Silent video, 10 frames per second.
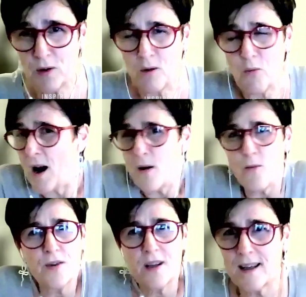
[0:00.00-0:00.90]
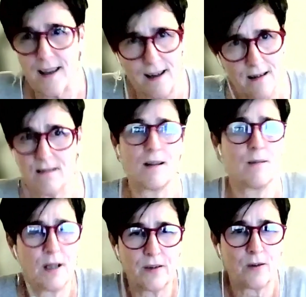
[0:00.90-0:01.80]
why would they care about
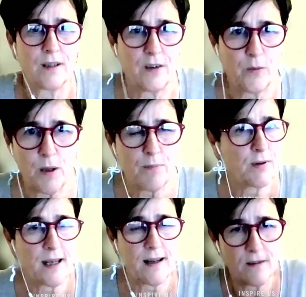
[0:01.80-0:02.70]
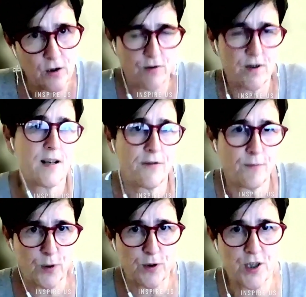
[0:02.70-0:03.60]
all these people that don't have
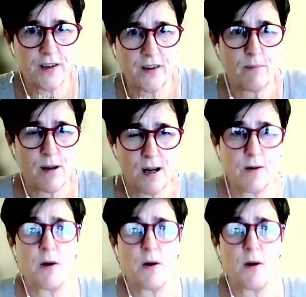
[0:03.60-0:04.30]
purchasing power?